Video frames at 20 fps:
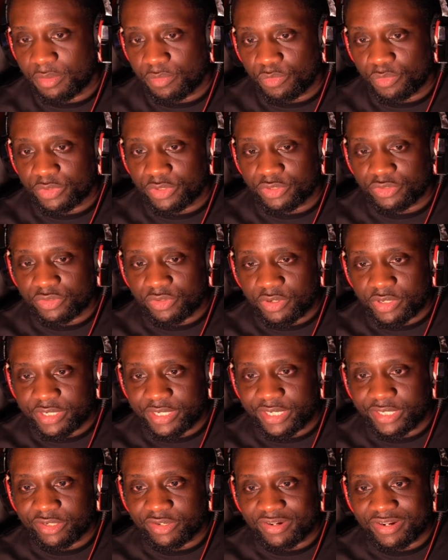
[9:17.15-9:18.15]
with your
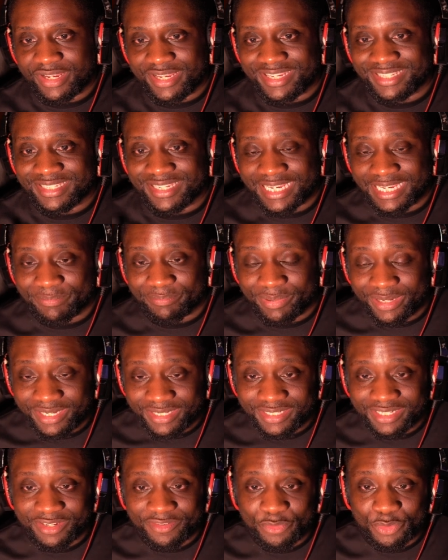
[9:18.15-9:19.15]
Turtonator is a
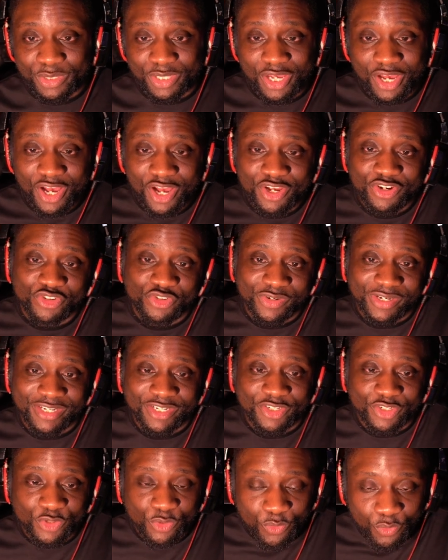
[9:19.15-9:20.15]
basic with
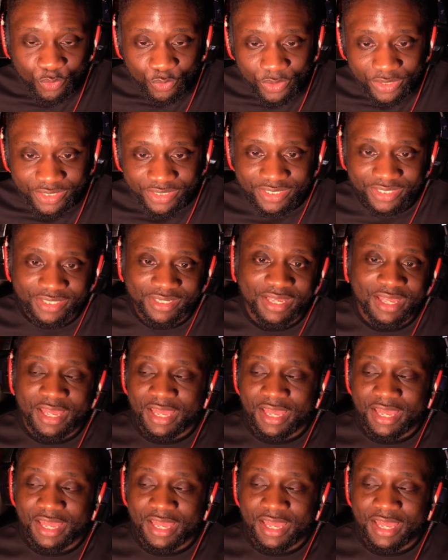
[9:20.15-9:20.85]
120.